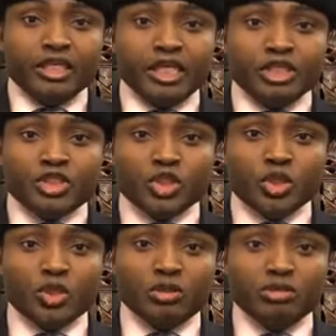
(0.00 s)

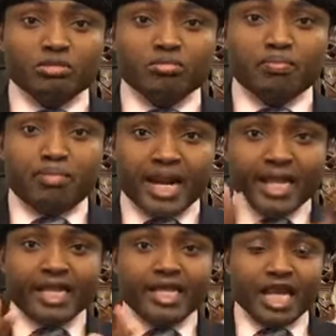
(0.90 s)
into
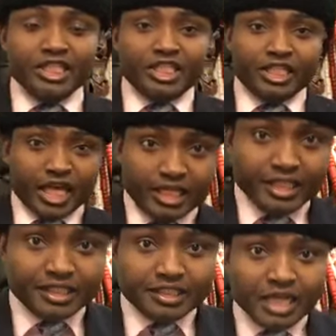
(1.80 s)
breaking Nigeria.
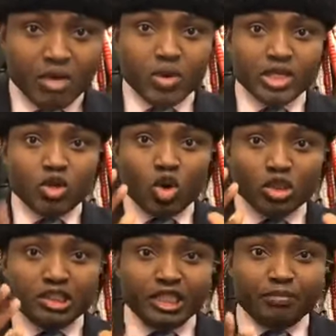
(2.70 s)
It is time we
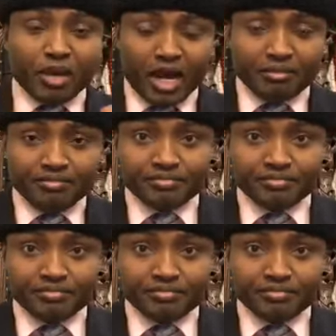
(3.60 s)
go deeper.